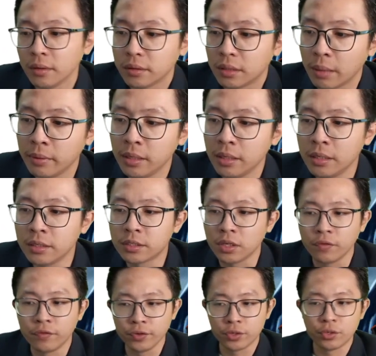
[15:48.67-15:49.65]
that means
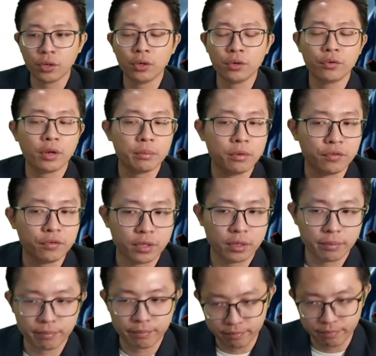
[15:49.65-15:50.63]
if you don't remove
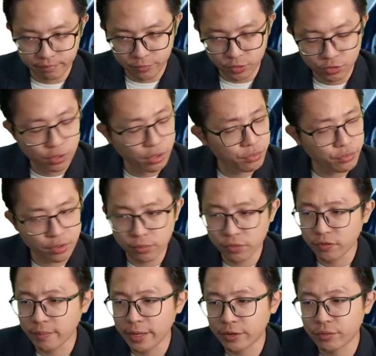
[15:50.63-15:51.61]
the
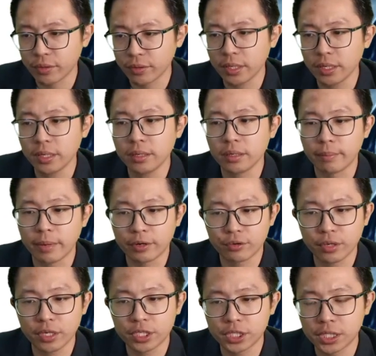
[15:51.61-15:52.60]
battery
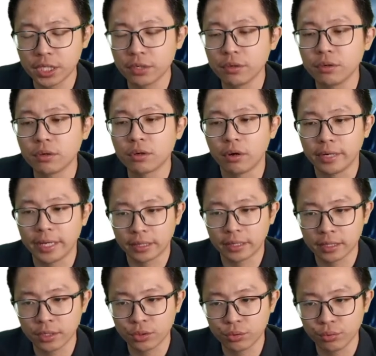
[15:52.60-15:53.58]
is still
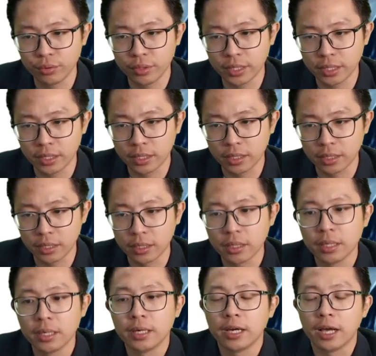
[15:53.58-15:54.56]
connected to the
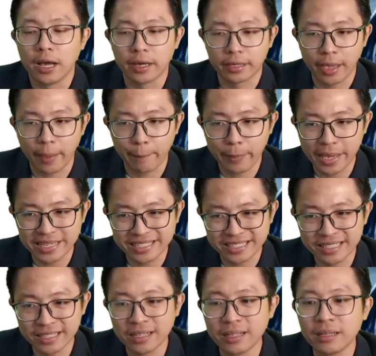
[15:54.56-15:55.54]

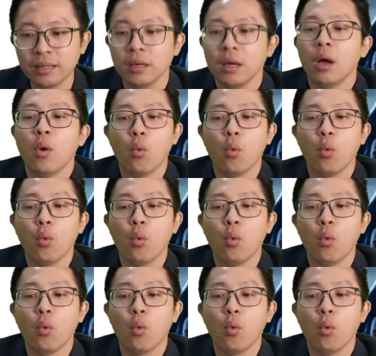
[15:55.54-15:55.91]
capacitor.